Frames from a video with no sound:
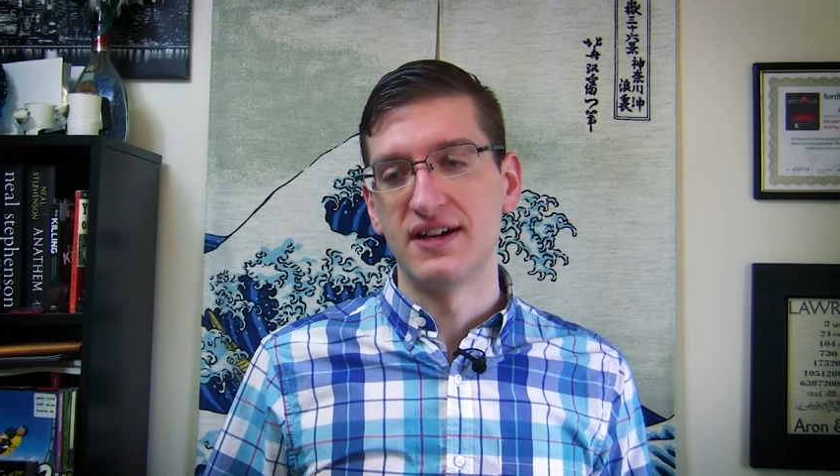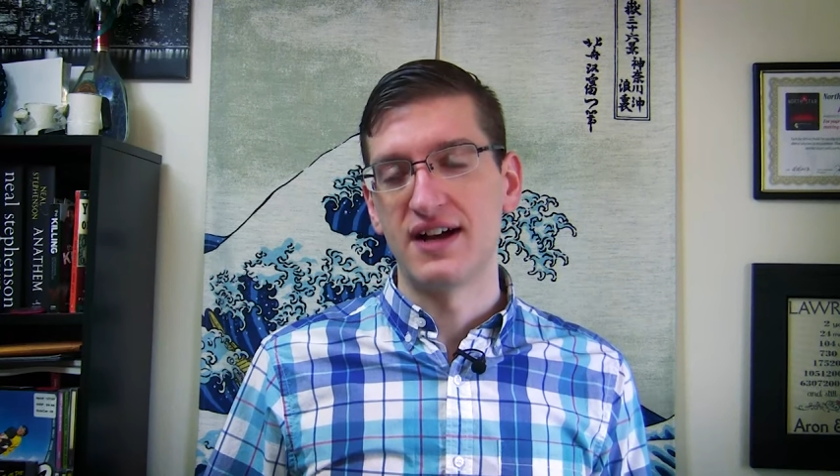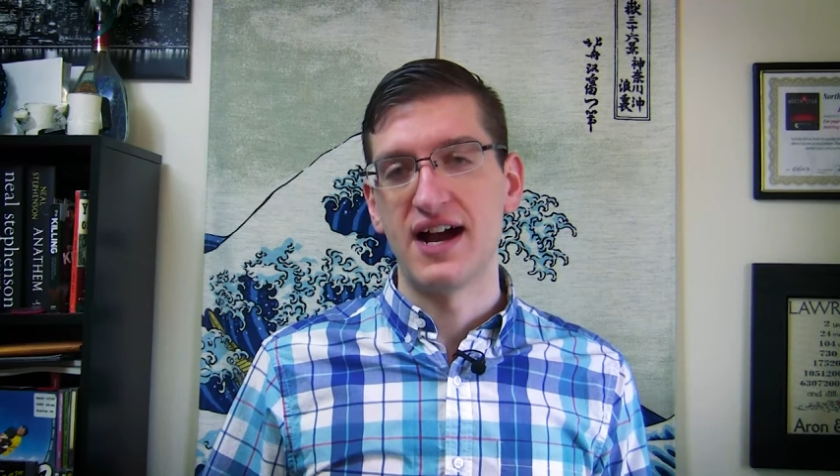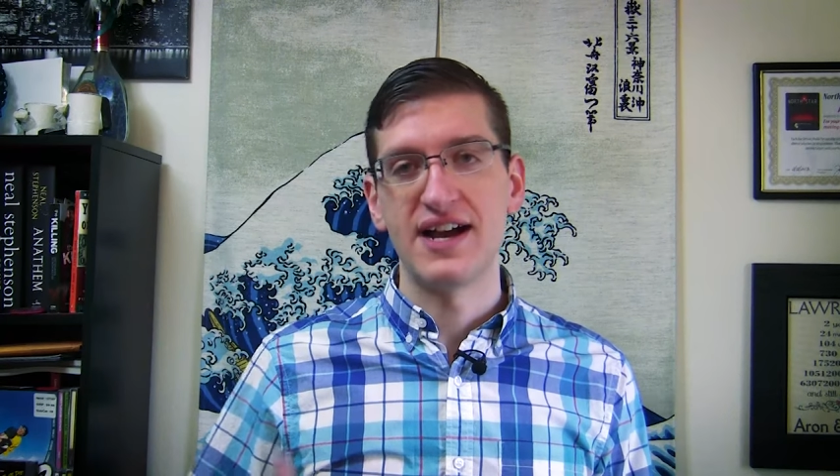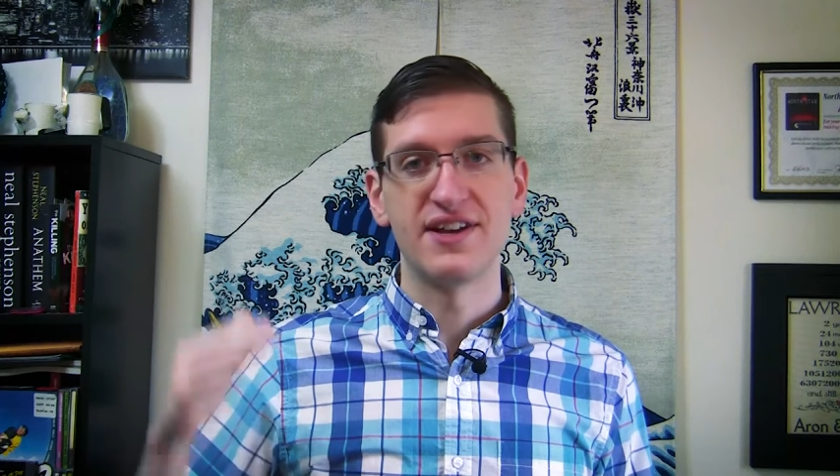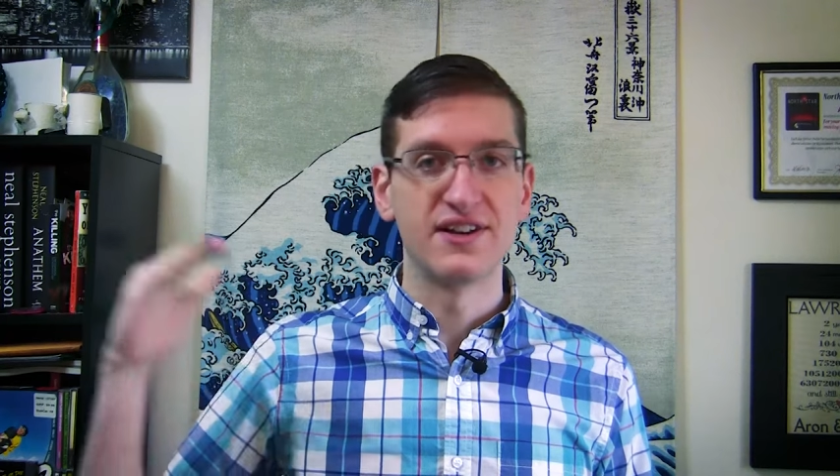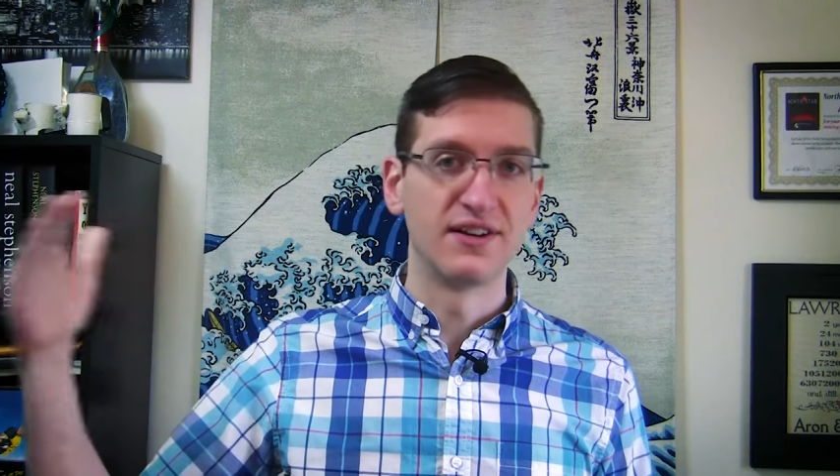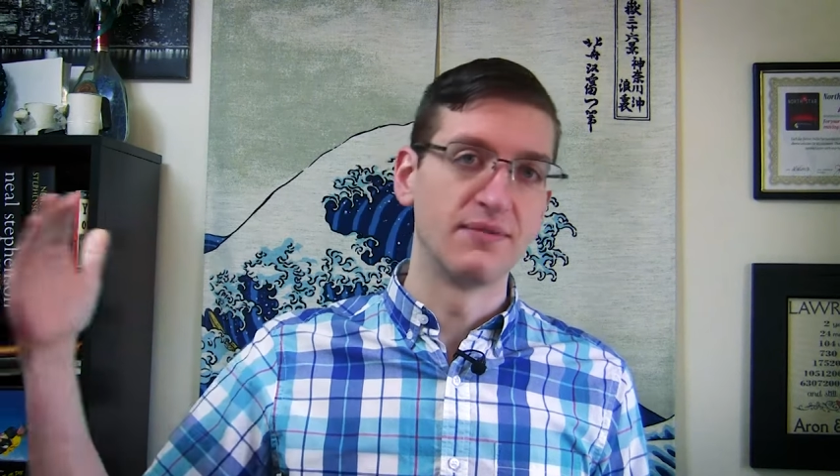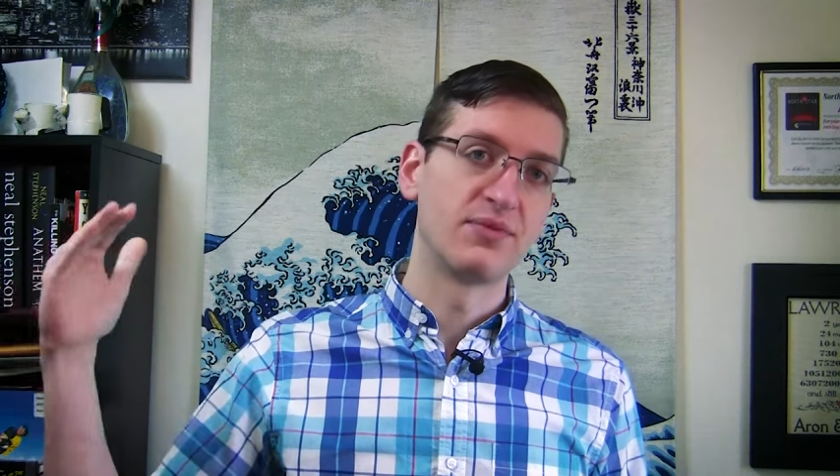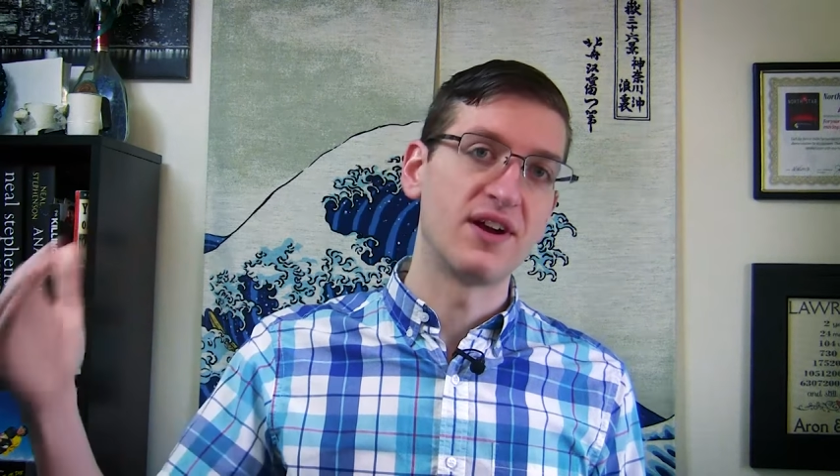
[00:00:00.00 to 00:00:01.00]

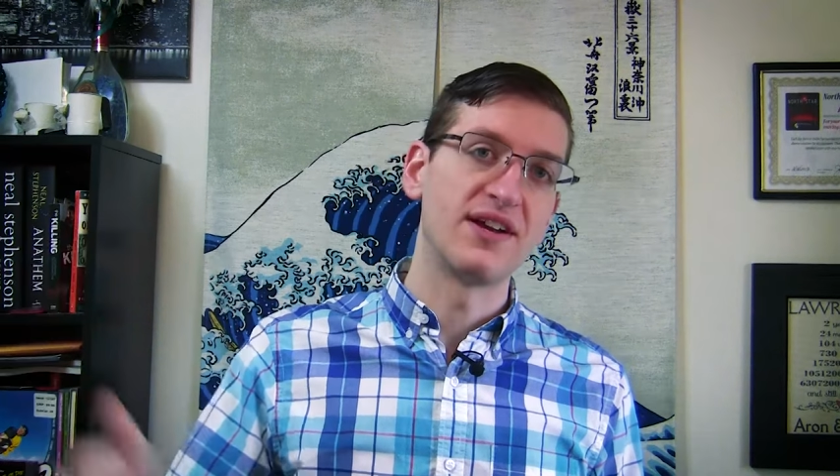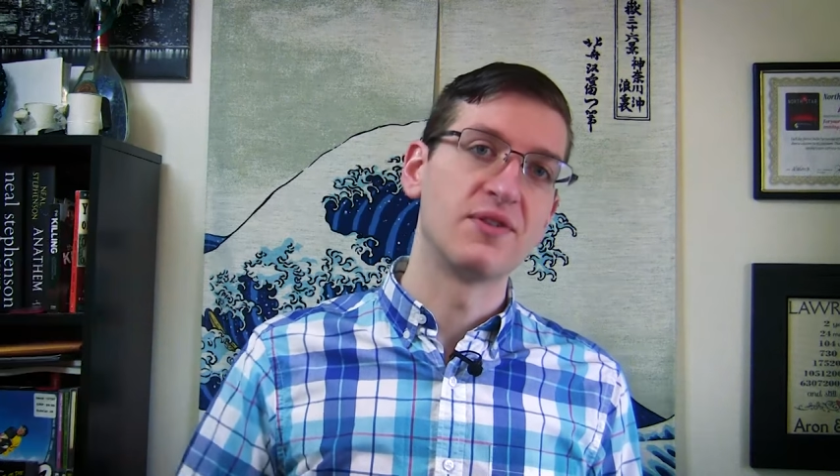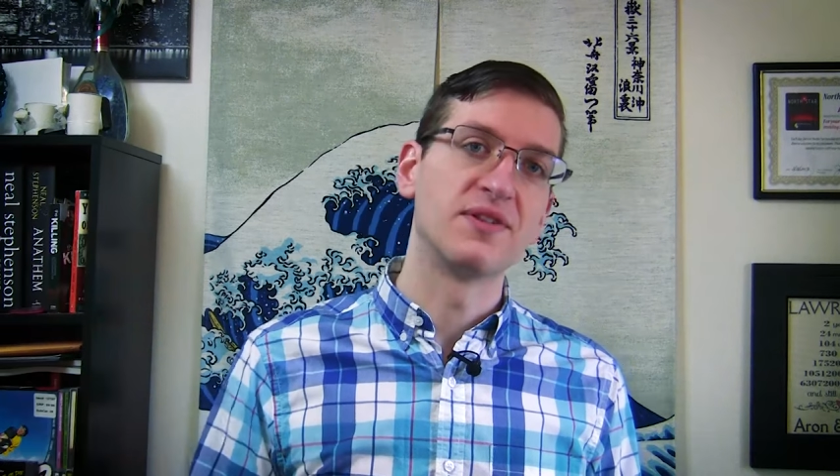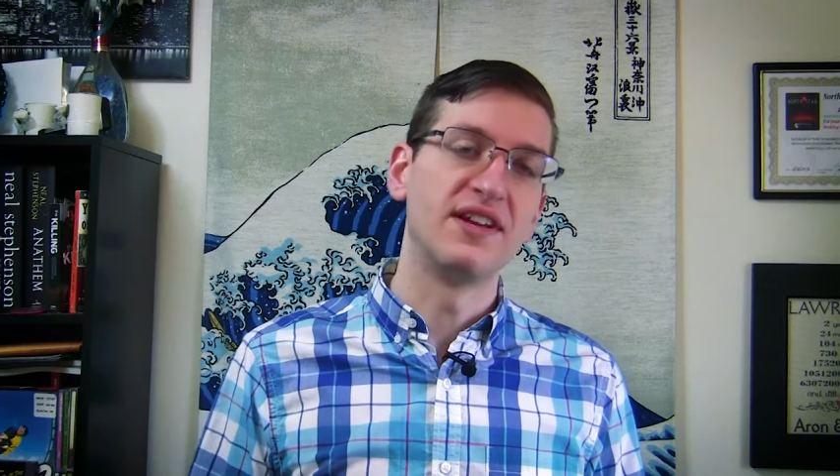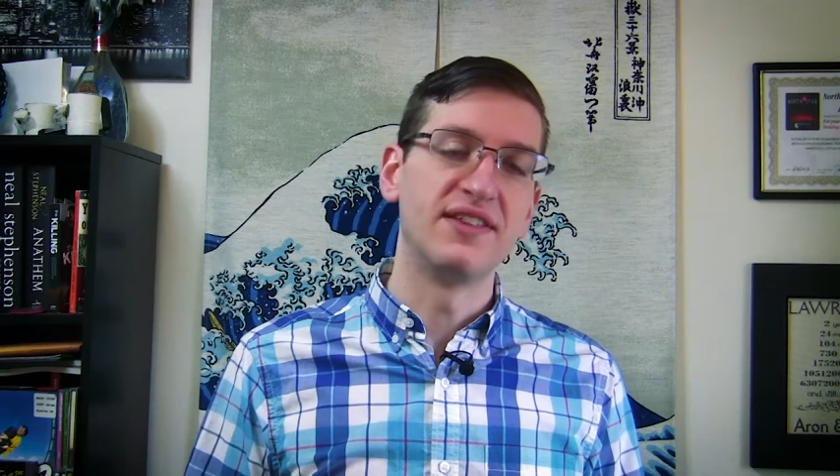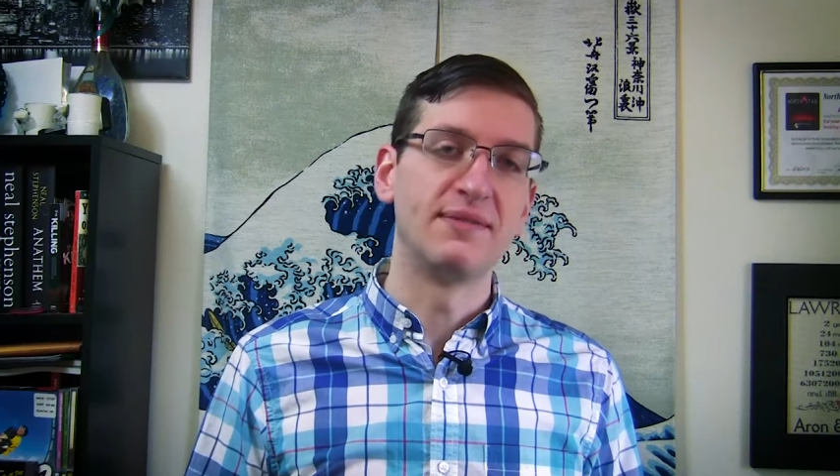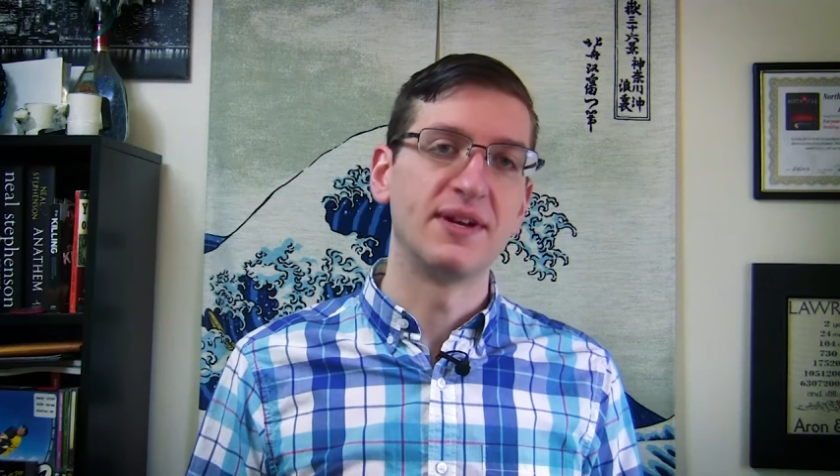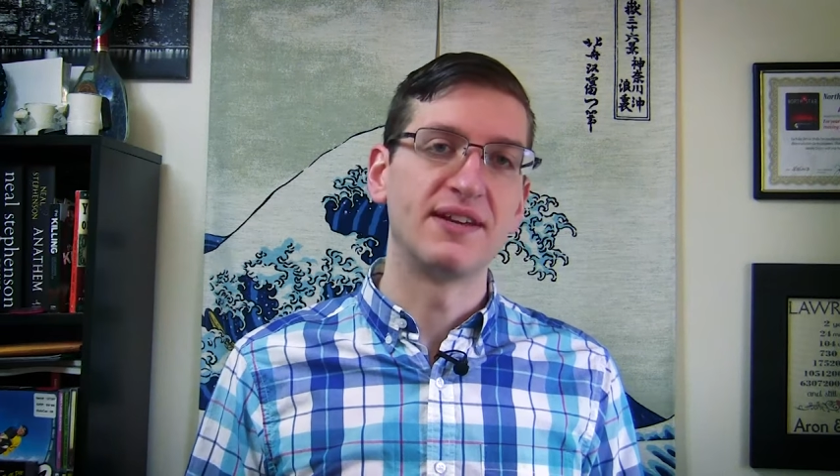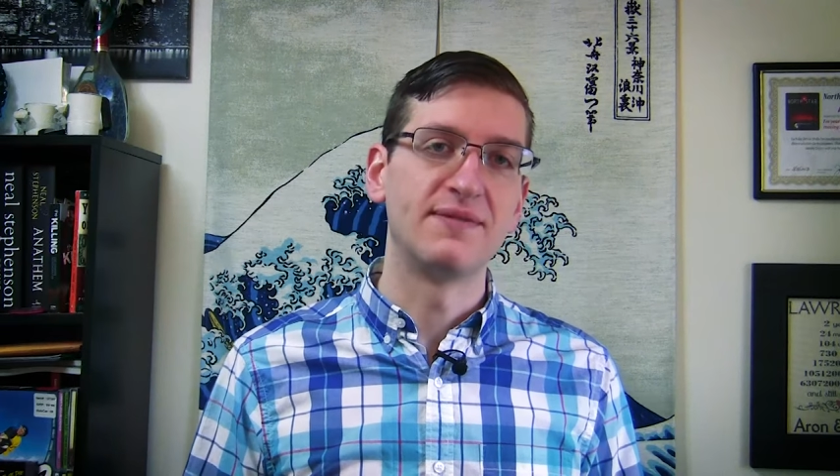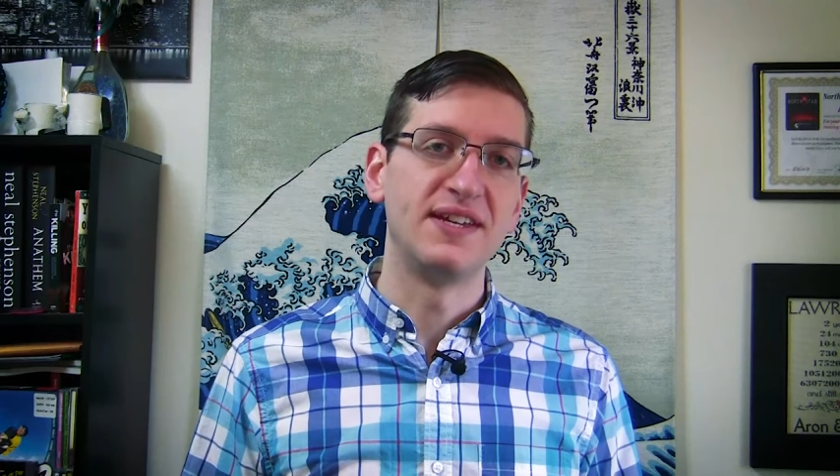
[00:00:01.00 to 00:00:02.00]
higher priority than
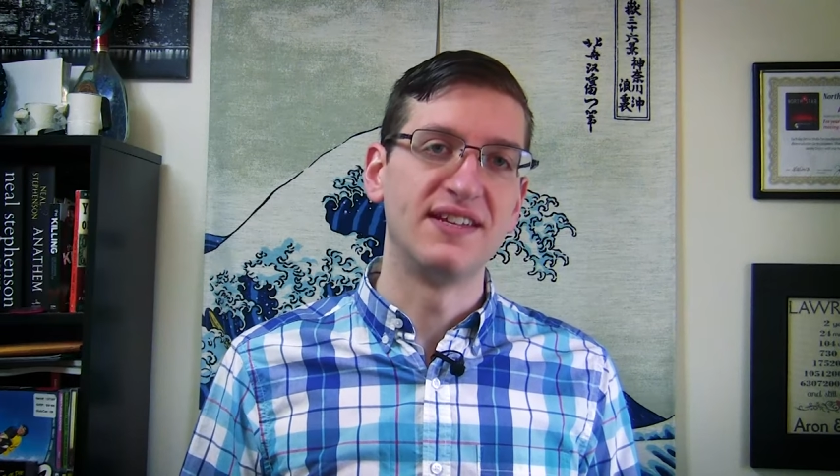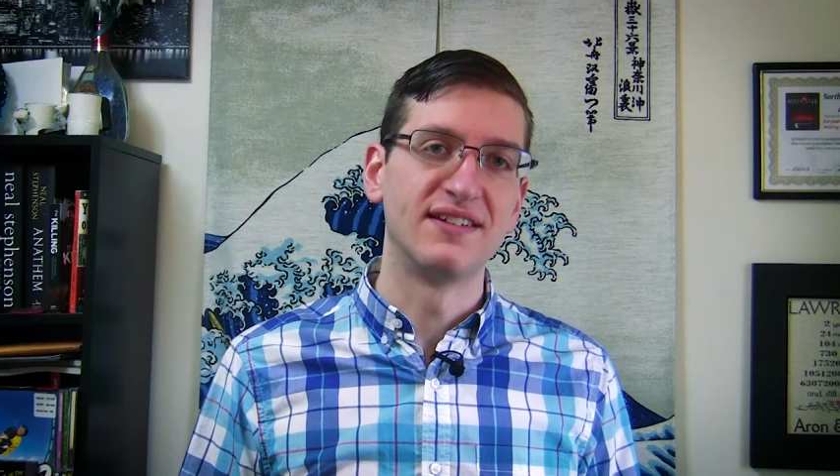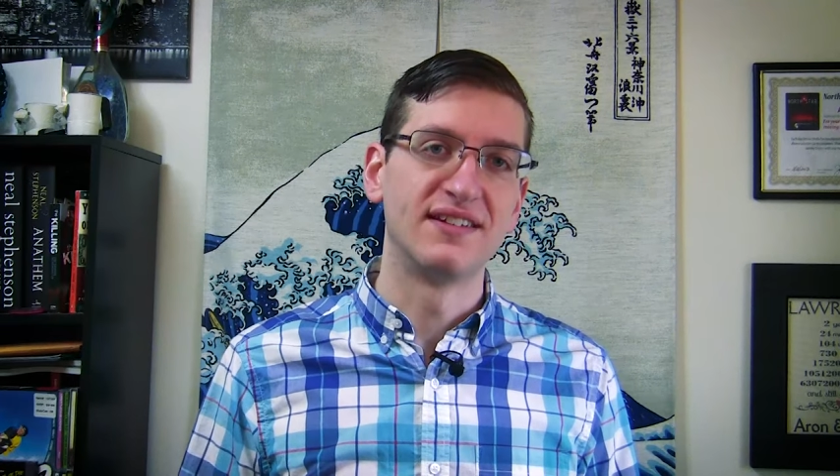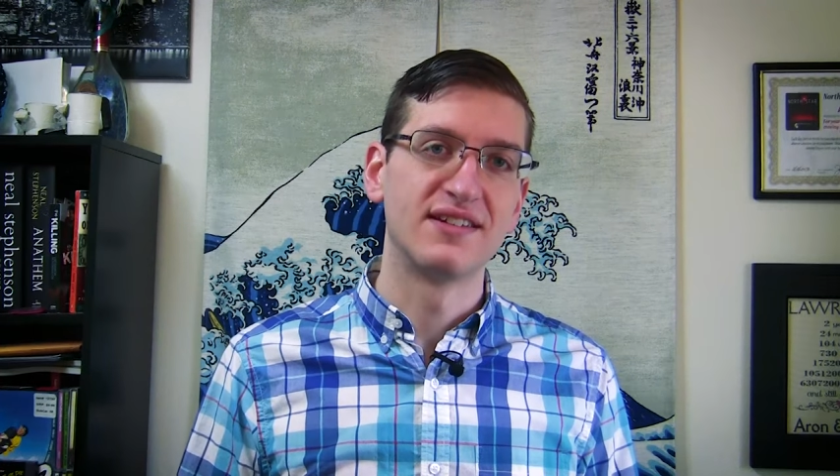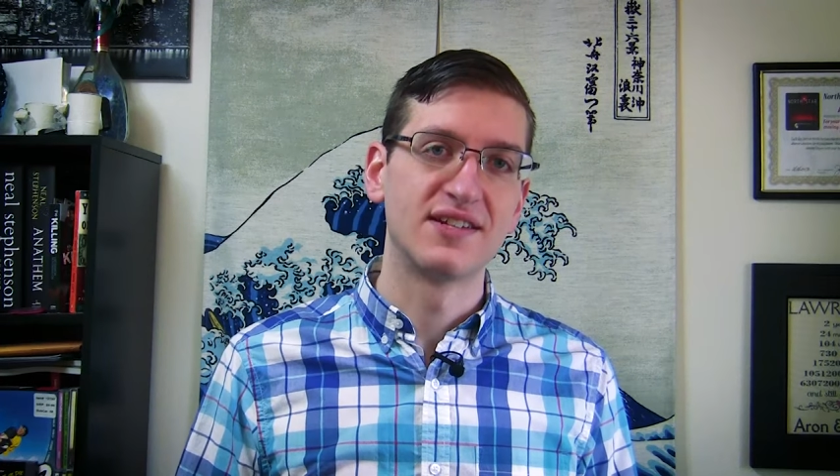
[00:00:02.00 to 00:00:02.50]
Mike V and